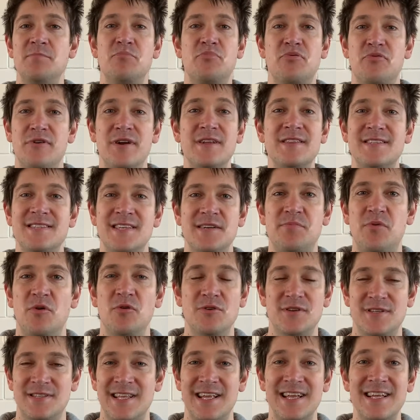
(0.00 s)

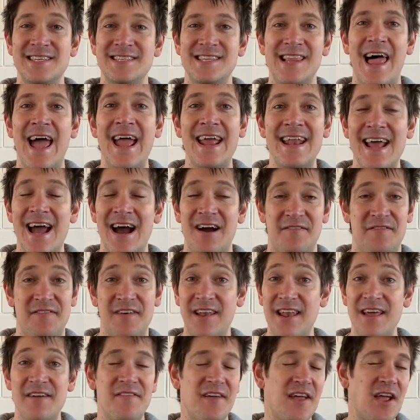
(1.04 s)
principles that He's laid out for
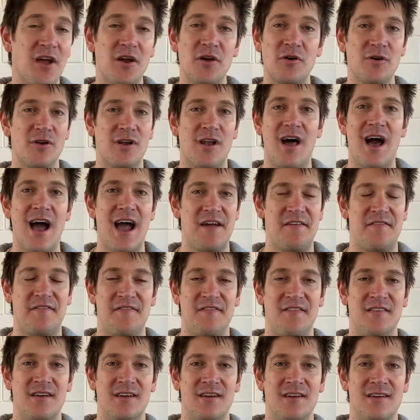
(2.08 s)
living a good life.